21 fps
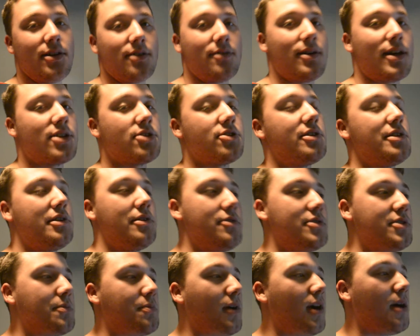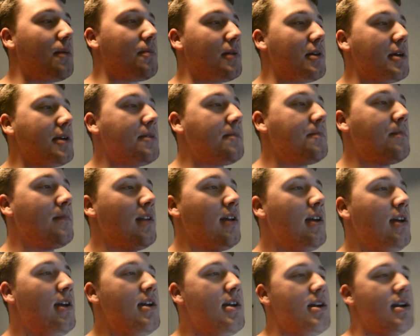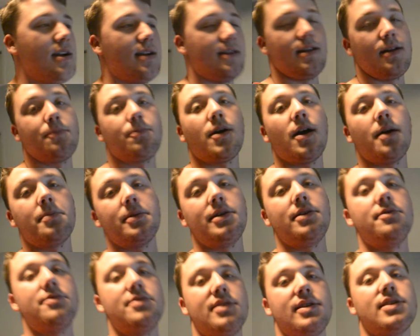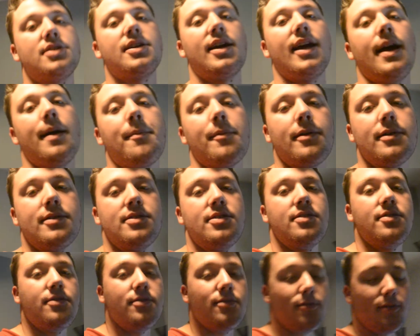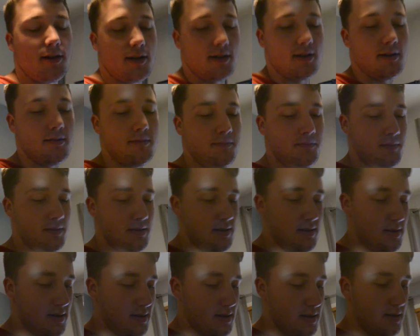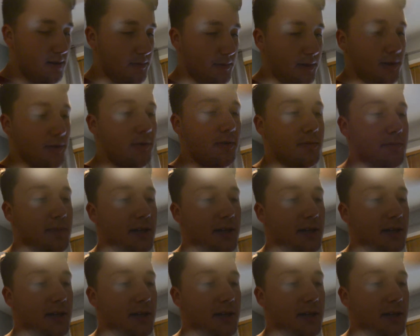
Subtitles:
actually use it properly, and I'd probably use this camera to record